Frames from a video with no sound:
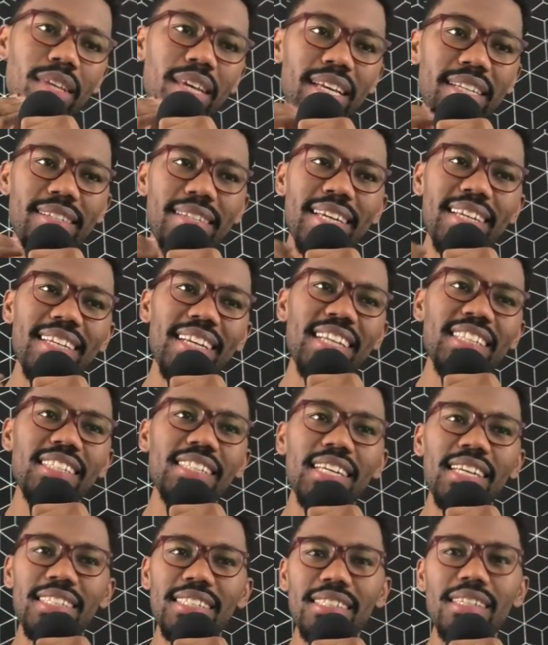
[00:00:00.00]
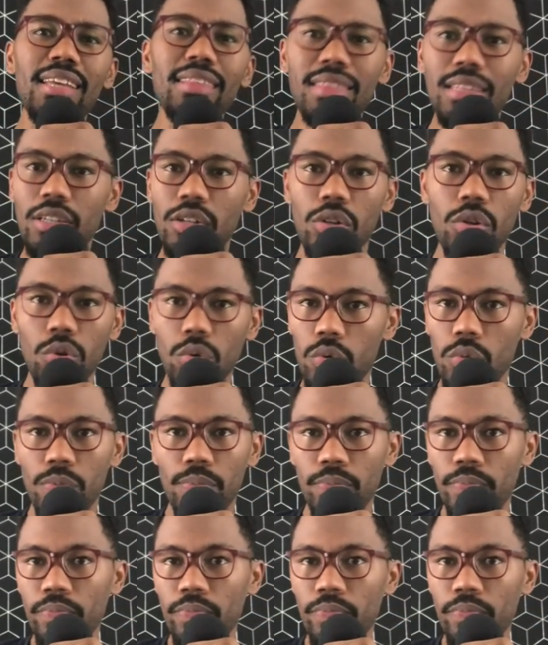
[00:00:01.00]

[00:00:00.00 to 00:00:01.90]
It's nothing new,